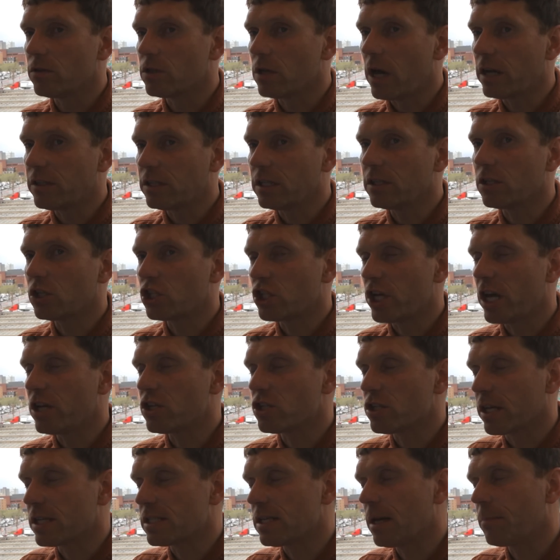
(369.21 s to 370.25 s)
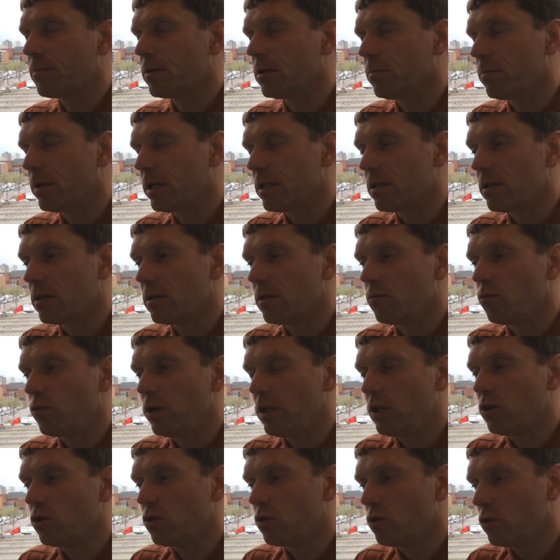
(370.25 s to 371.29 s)
I think the change is accepted, but we
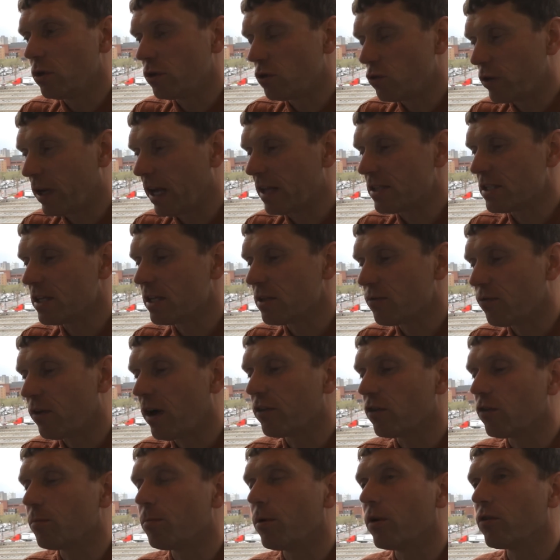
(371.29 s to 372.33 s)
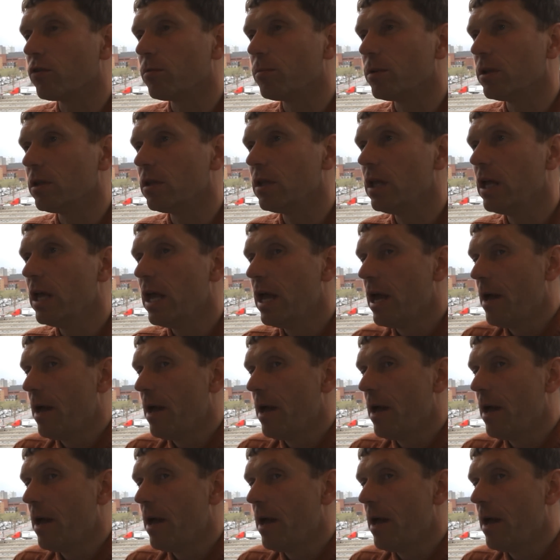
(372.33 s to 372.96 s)
need to get there as fast as possible,